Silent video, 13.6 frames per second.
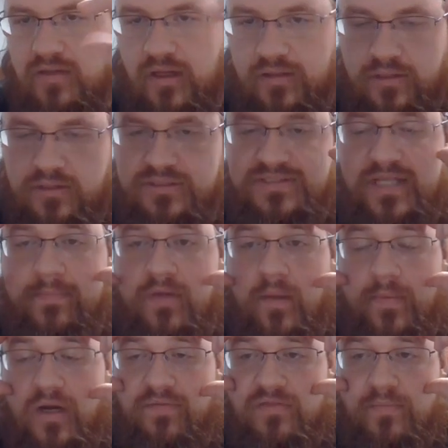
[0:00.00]
a little stem coming
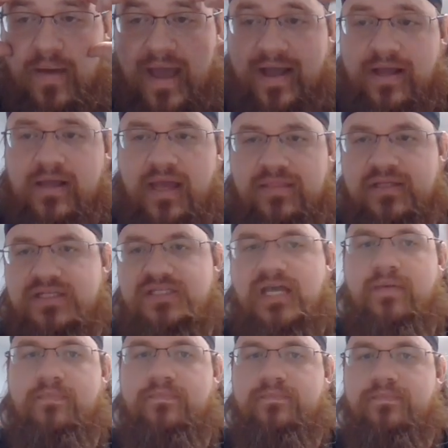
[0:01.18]
off the back and the
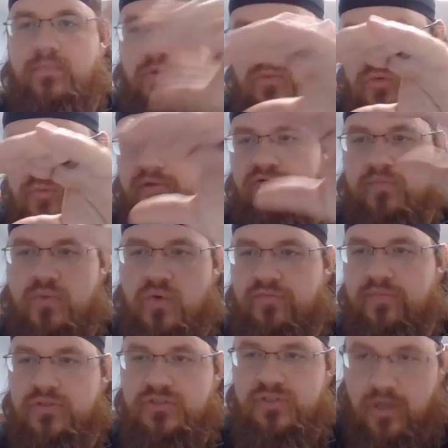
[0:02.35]
stem will be
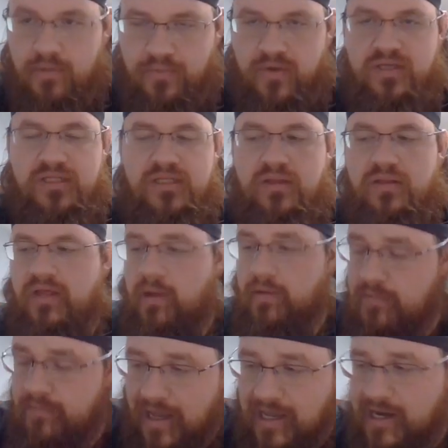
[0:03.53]
removable so you can put it into the thing i'm going to
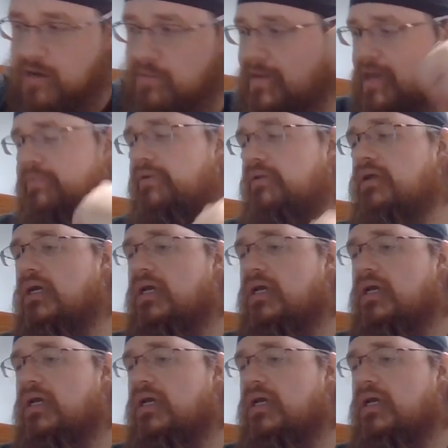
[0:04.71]
make it out of maple